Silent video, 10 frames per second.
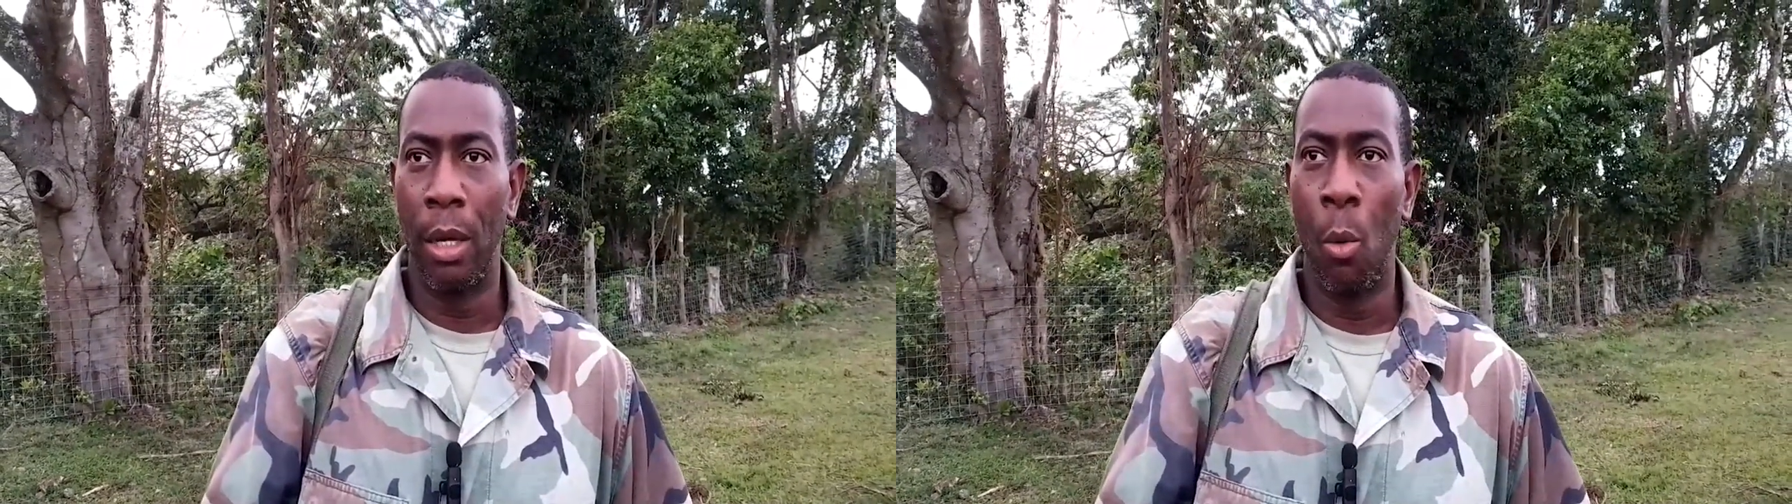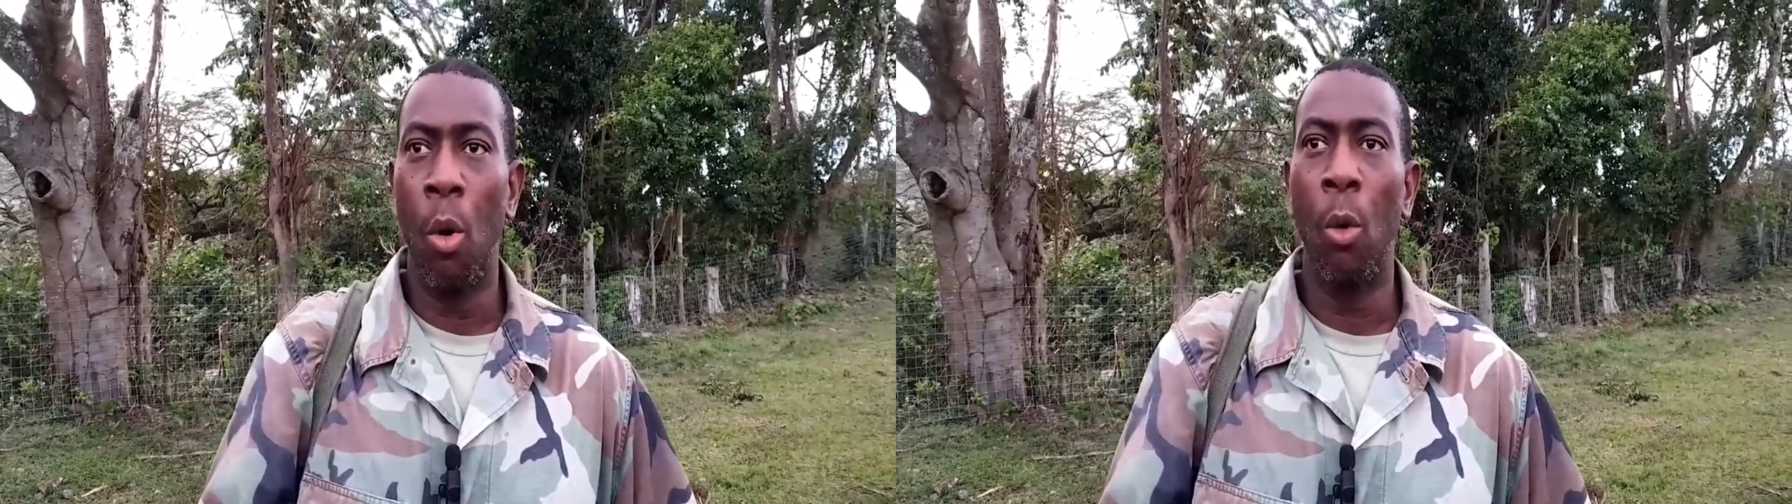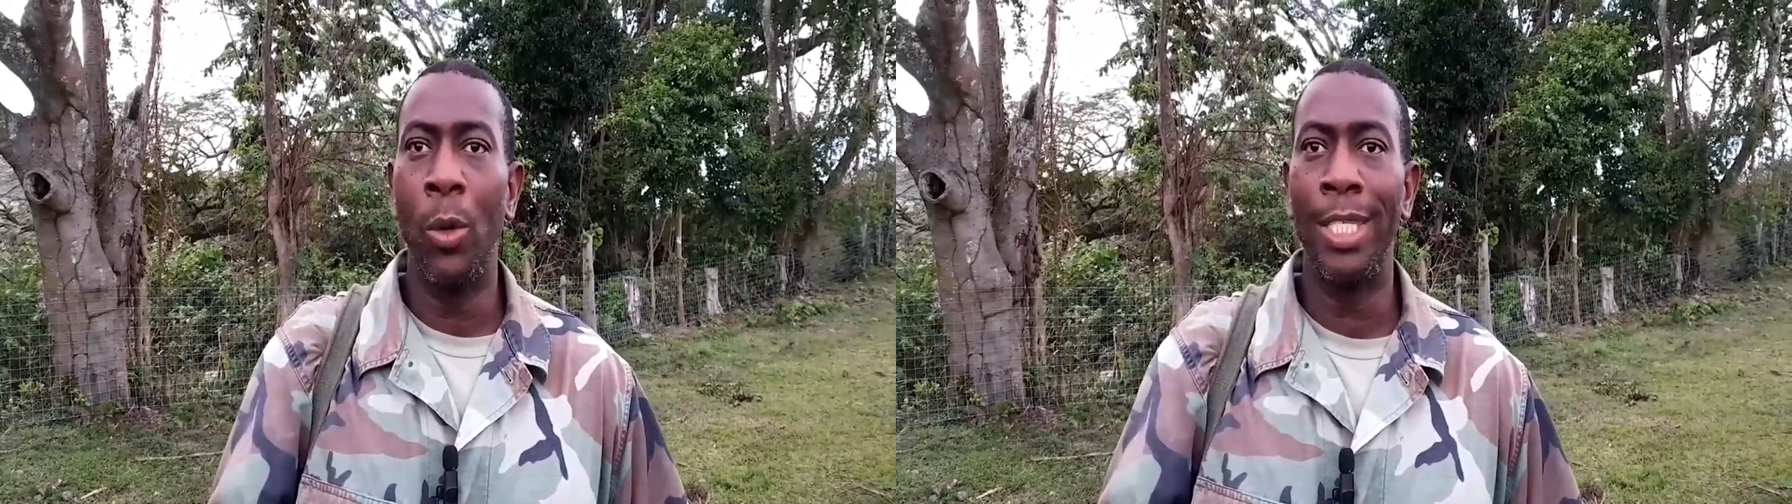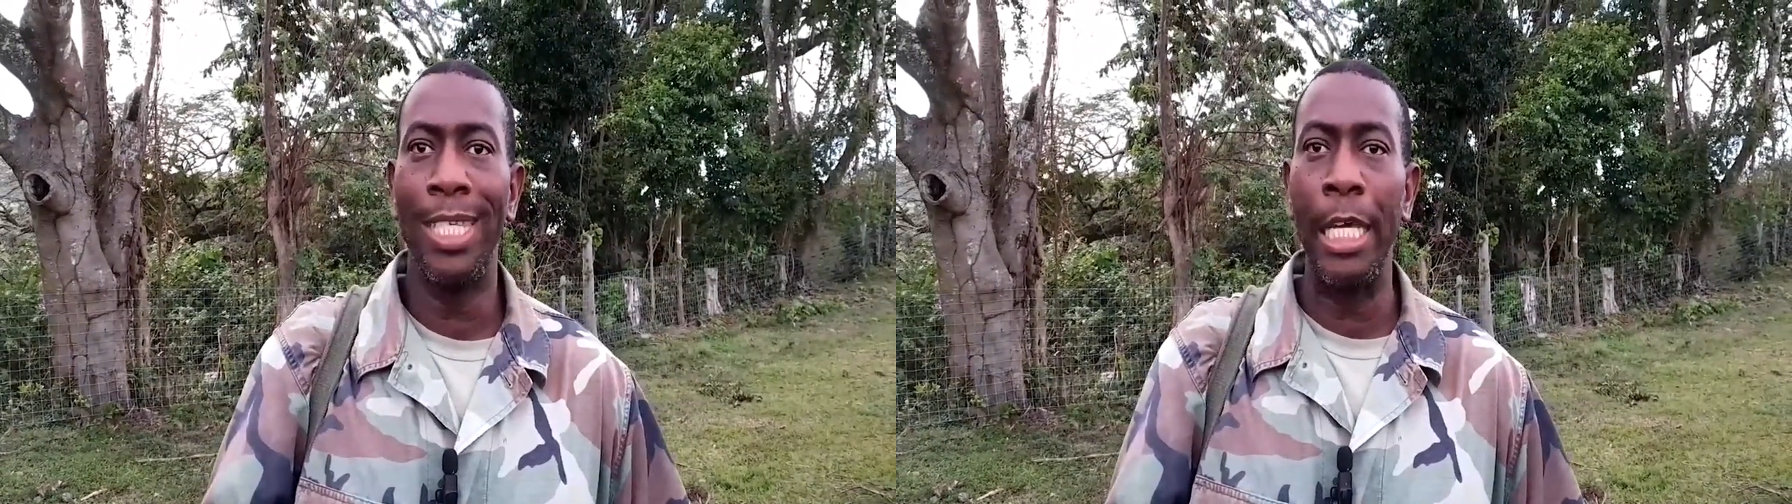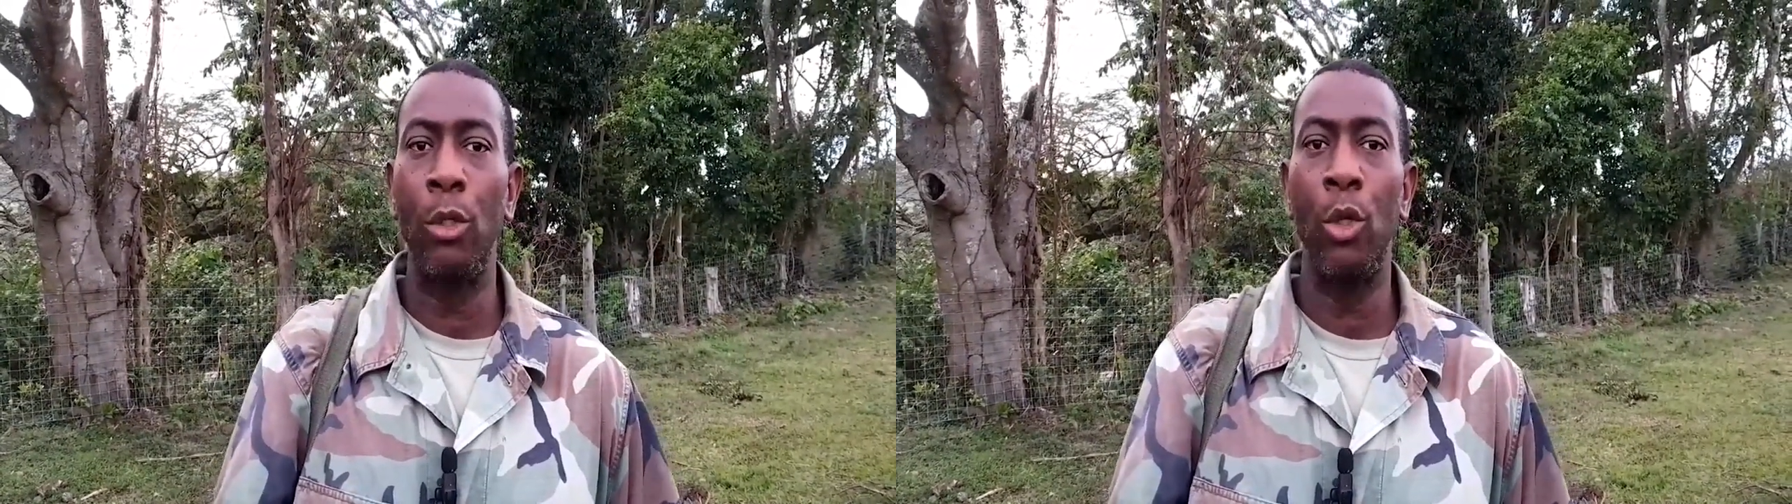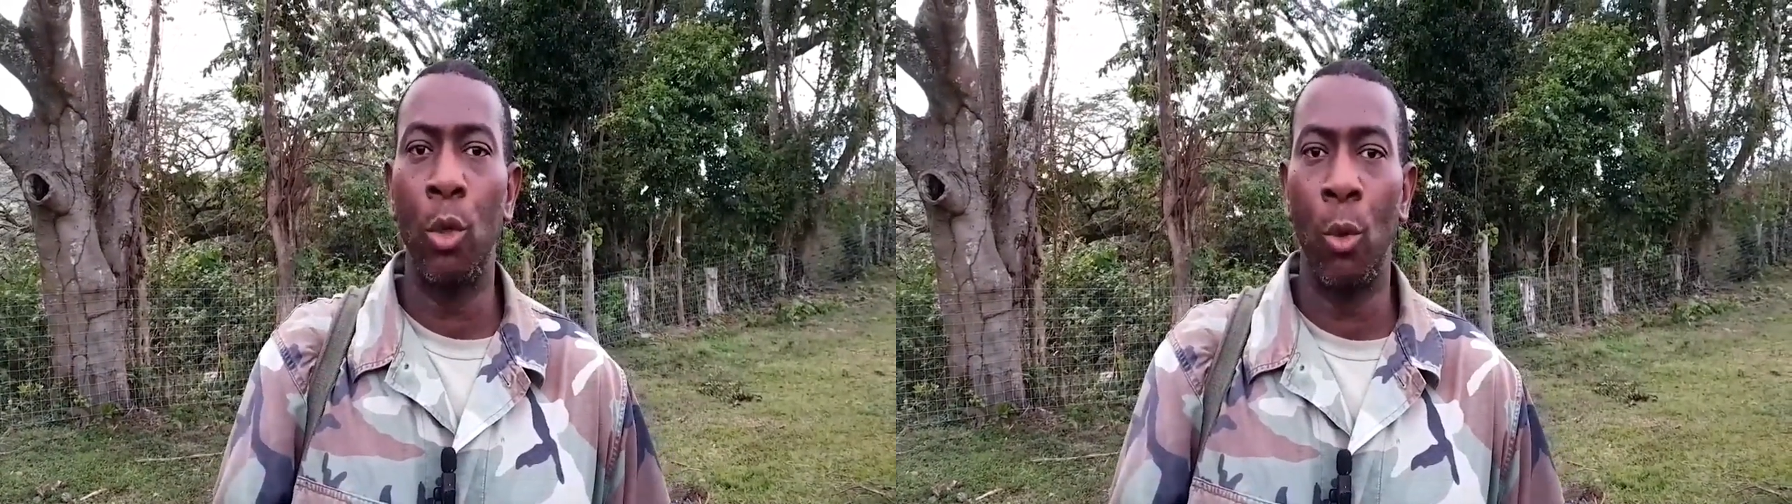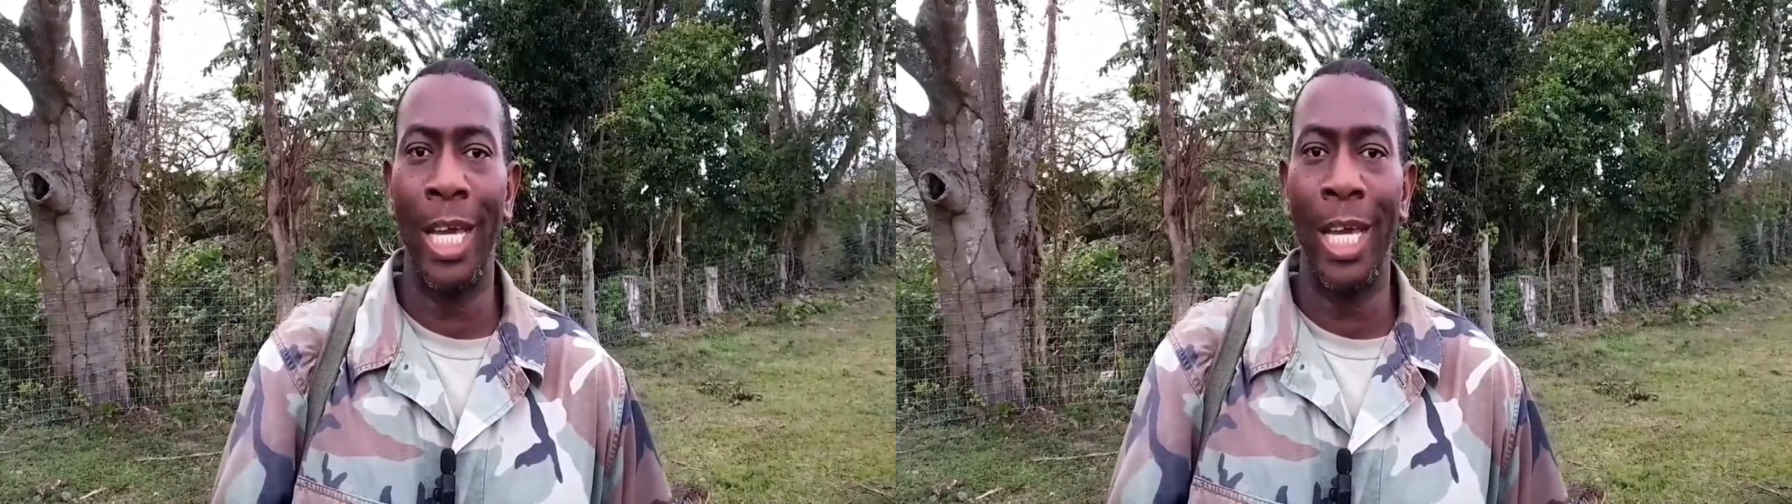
what we seek to do